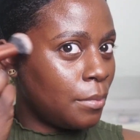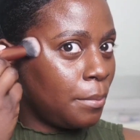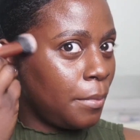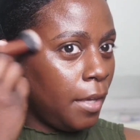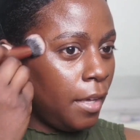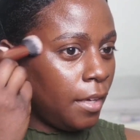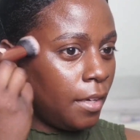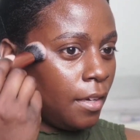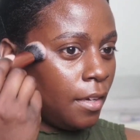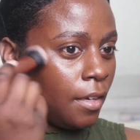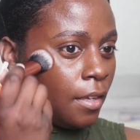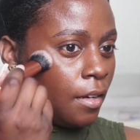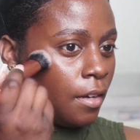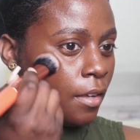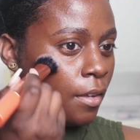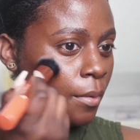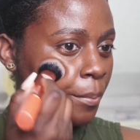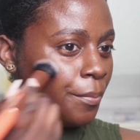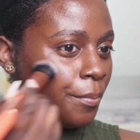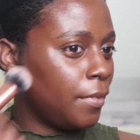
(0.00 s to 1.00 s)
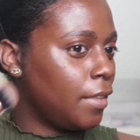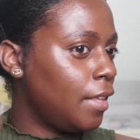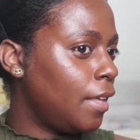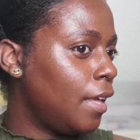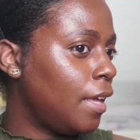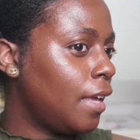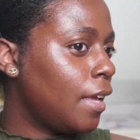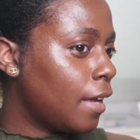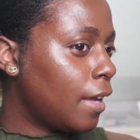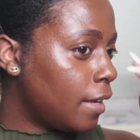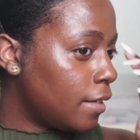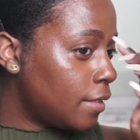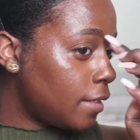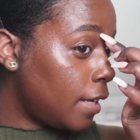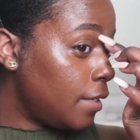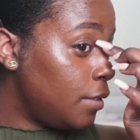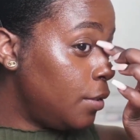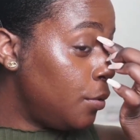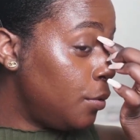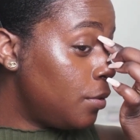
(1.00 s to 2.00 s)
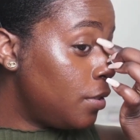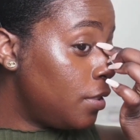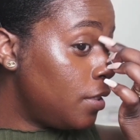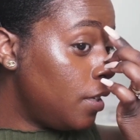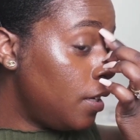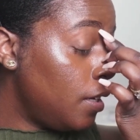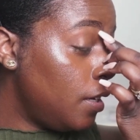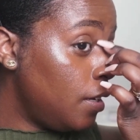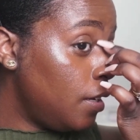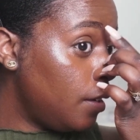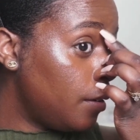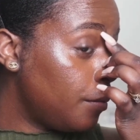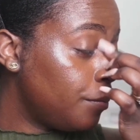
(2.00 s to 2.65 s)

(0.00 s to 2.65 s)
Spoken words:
picking it up, because I do see